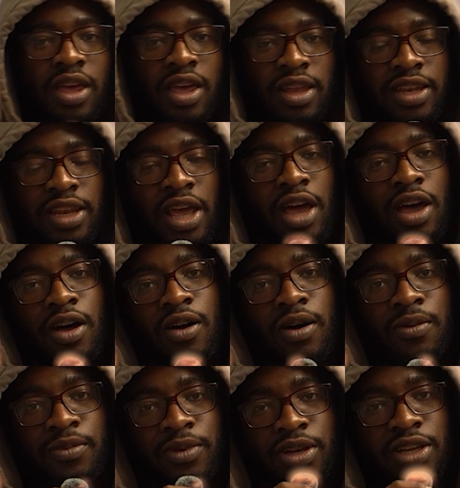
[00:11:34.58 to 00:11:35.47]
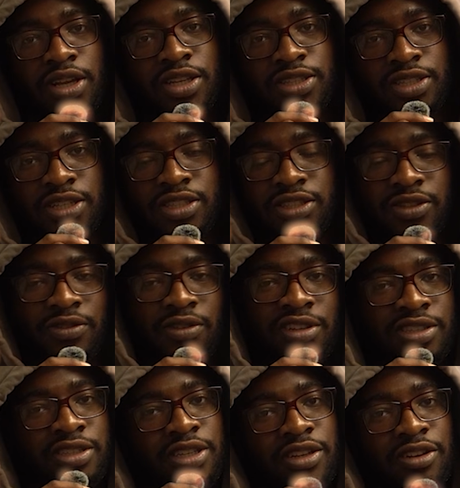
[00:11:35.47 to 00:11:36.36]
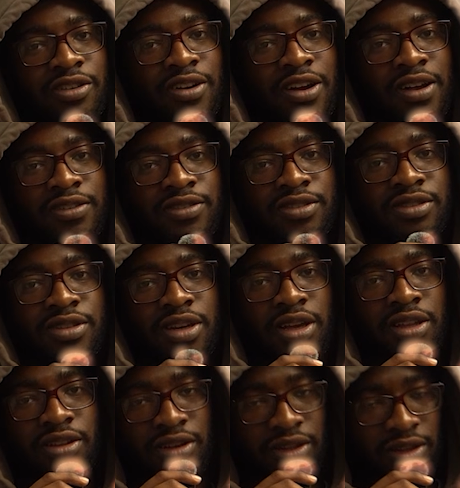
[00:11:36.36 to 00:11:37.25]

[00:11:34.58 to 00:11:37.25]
And now I'm gonna adjust the rest of the graphs to the other